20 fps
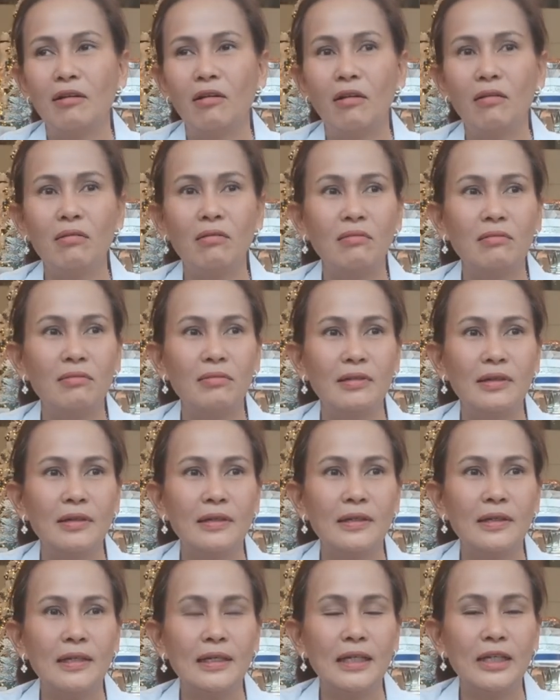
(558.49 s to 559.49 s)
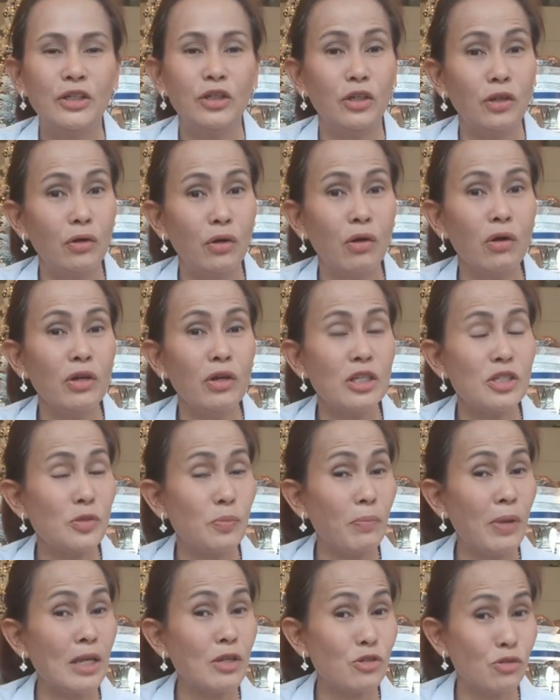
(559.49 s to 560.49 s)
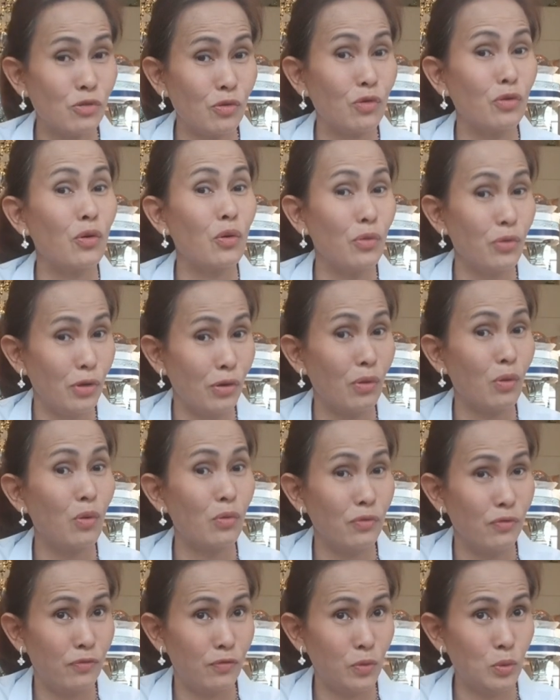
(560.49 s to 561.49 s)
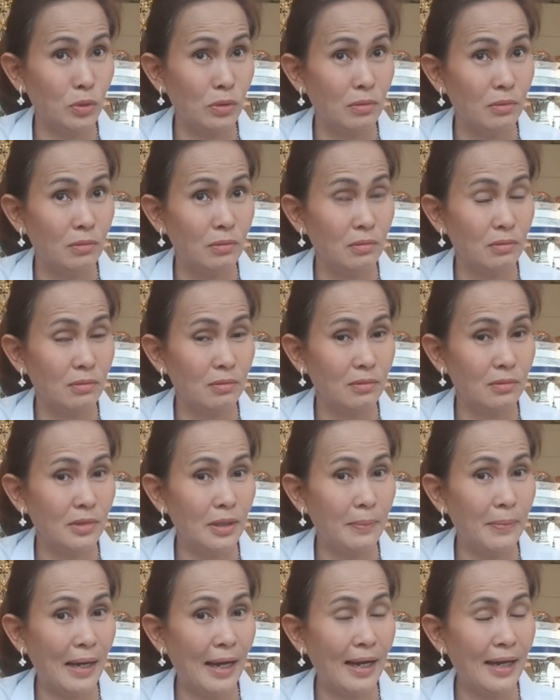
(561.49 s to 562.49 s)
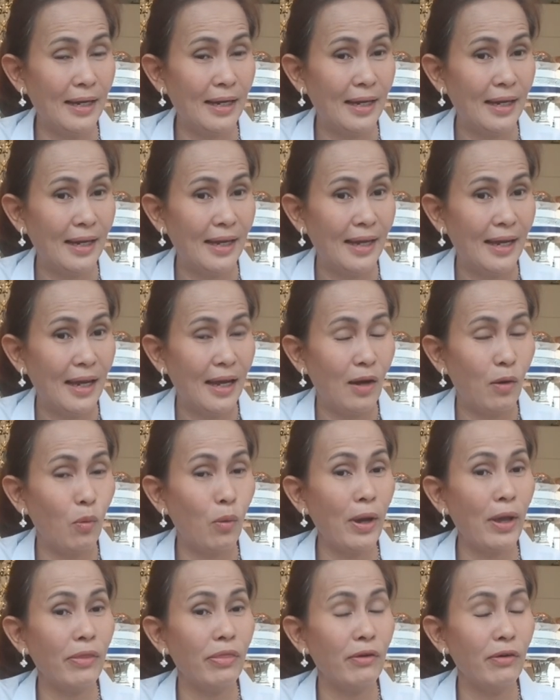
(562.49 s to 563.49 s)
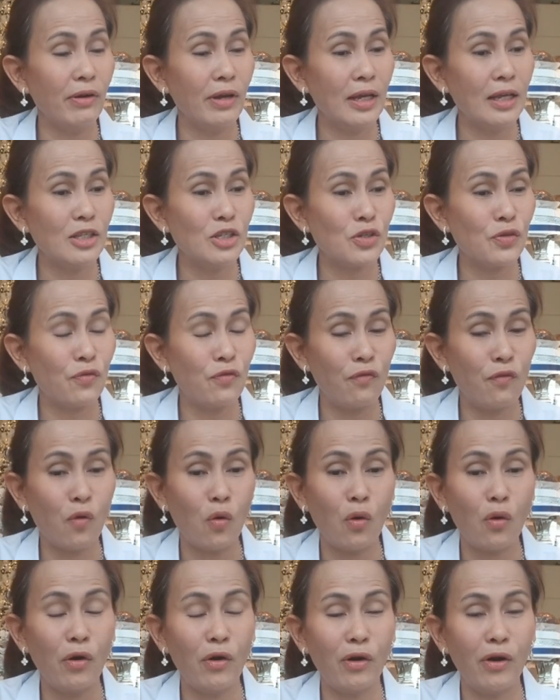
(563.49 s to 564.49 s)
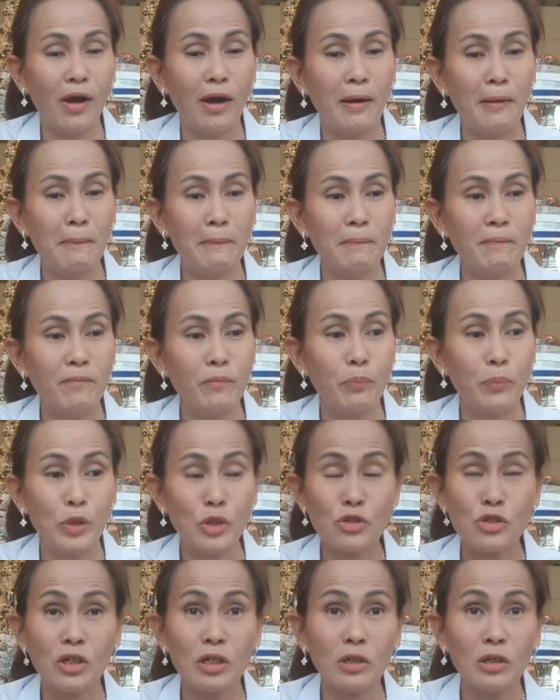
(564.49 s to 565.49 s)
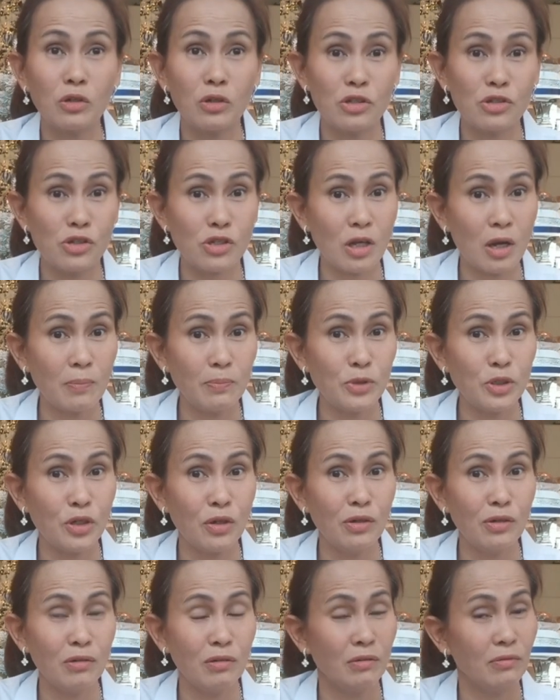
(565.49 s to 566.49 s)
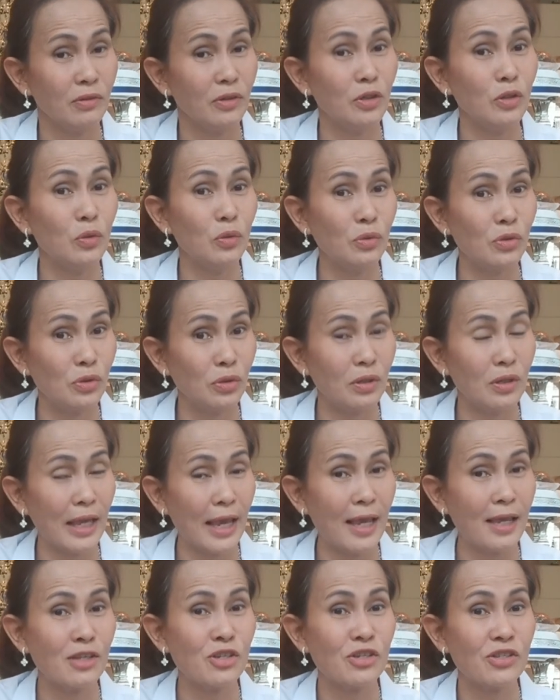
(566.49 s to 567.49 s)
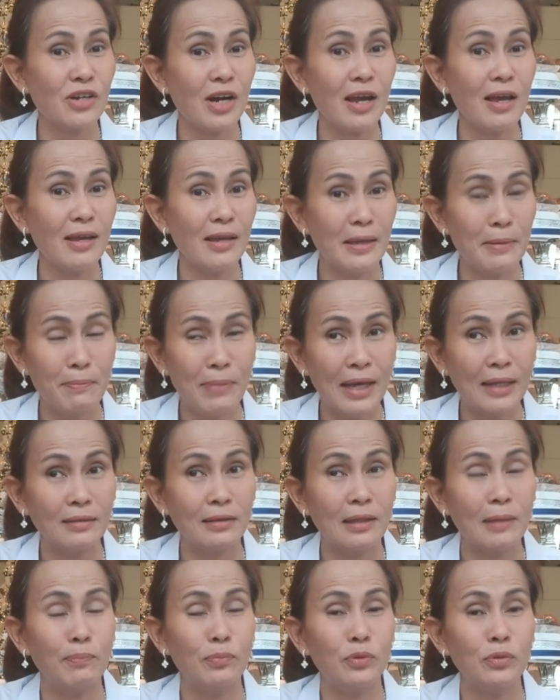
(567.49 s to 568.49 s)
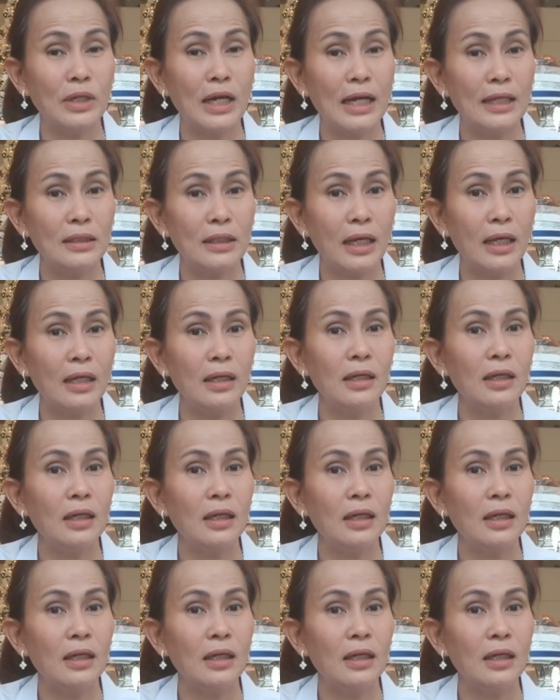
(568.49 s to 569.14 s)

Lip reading: Oh, you know, it's best to grow your own food, diba? Whether it's for personal consumption, yung extra, ibenta po natin.